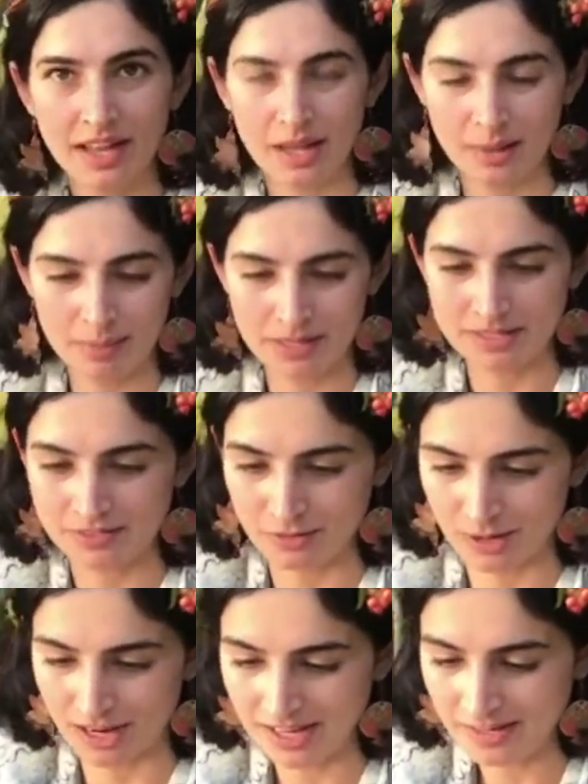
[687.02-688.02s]
a piece of
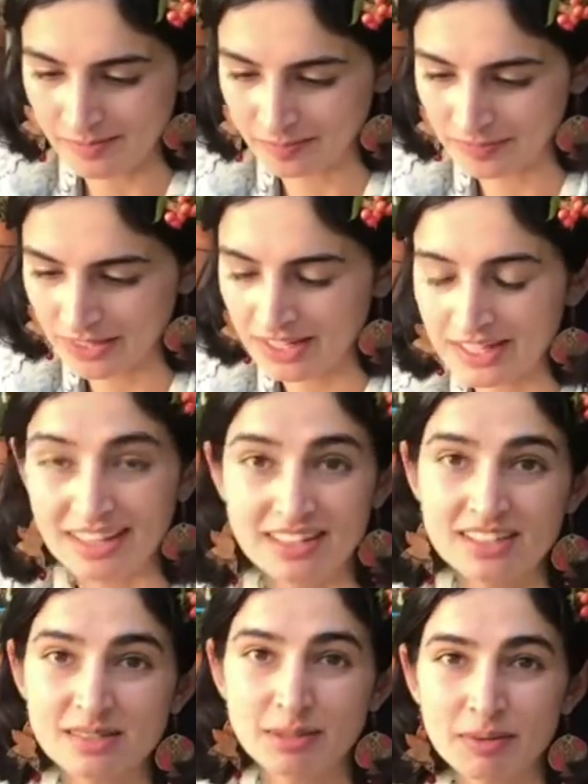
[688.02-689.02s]
wire. Now it
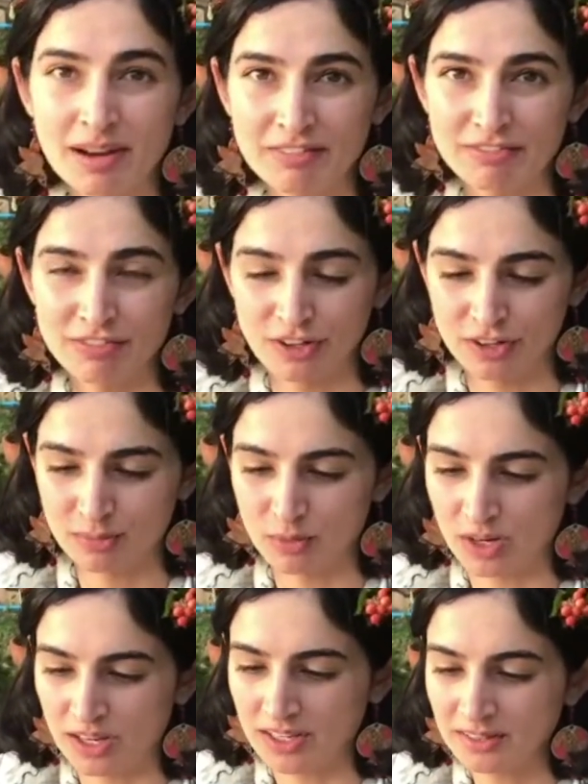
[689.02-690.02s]
needs to be quite firm
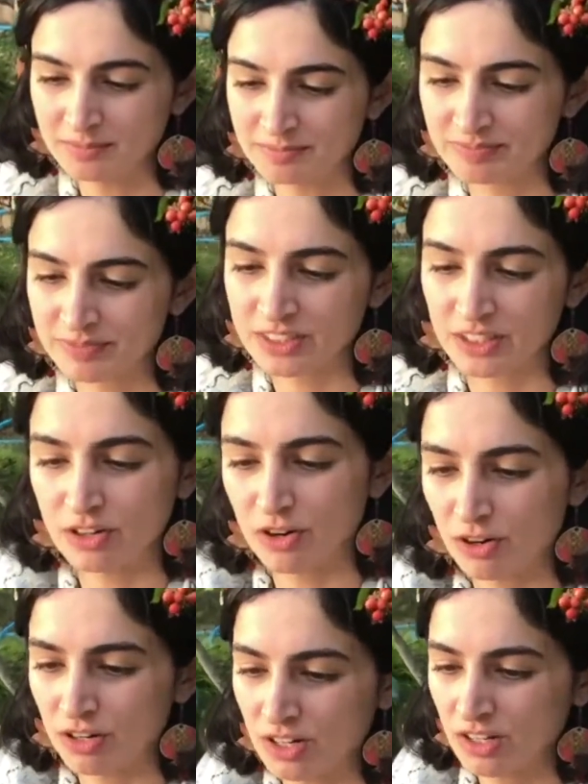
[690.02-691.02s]
wire, so
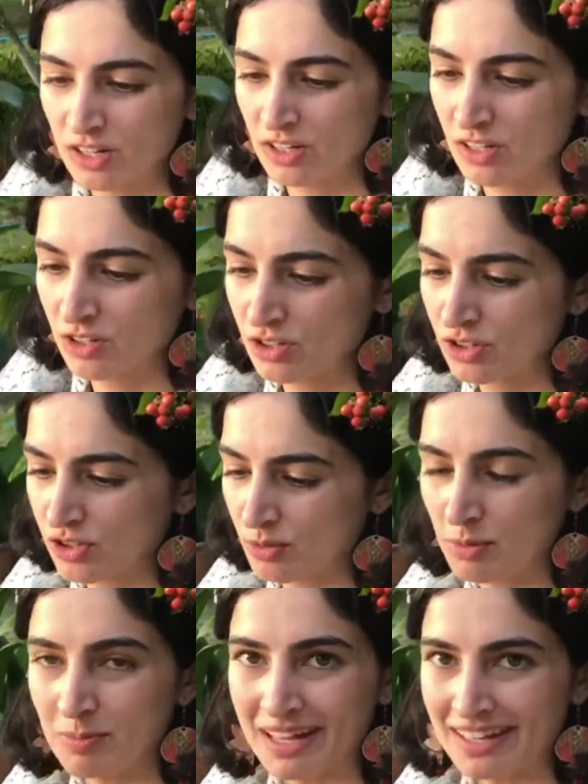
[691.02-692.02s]
not
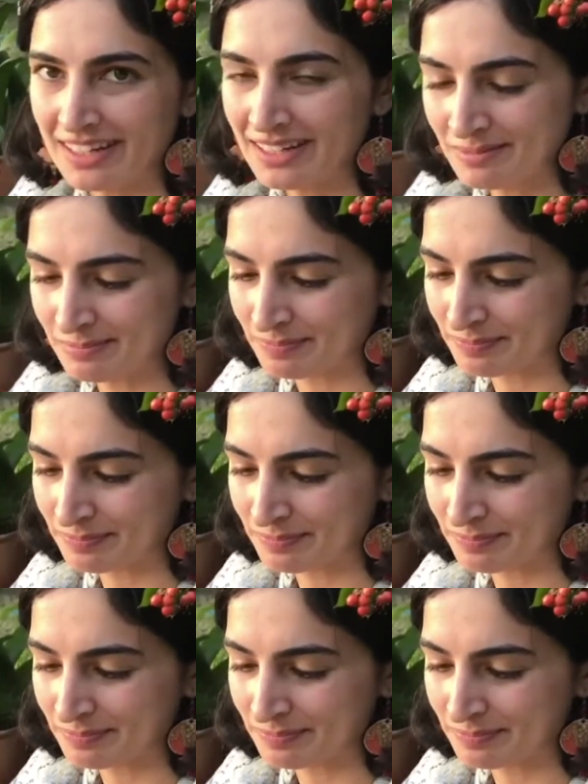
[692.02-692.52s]
super bendy.